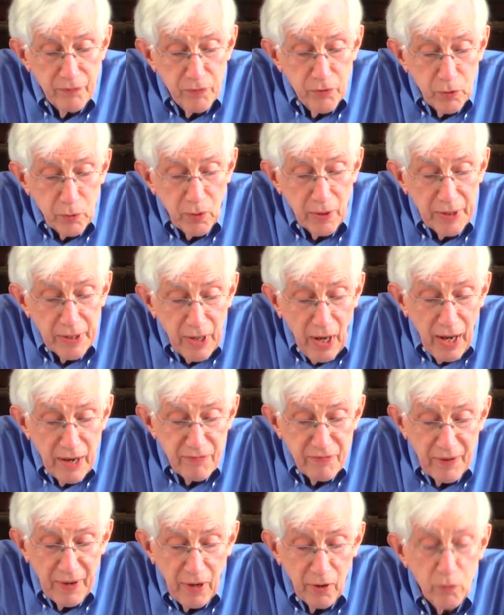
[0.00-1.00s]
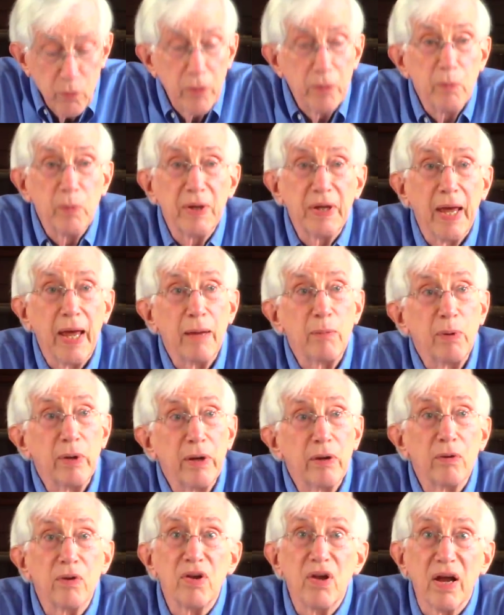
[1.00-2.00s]
Julie and I found when we came
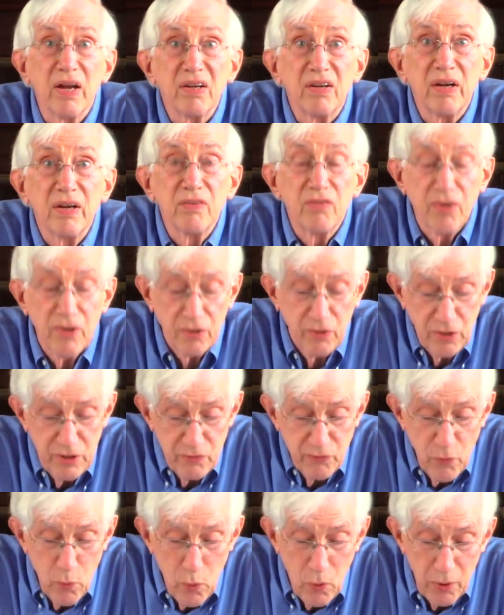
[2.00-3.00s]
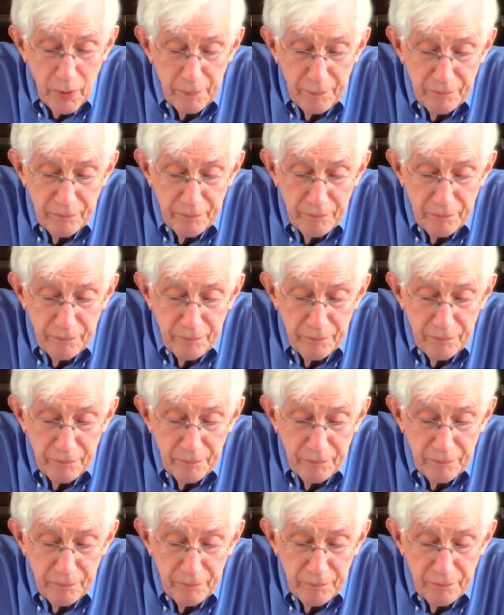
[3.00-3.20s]
here in 1964.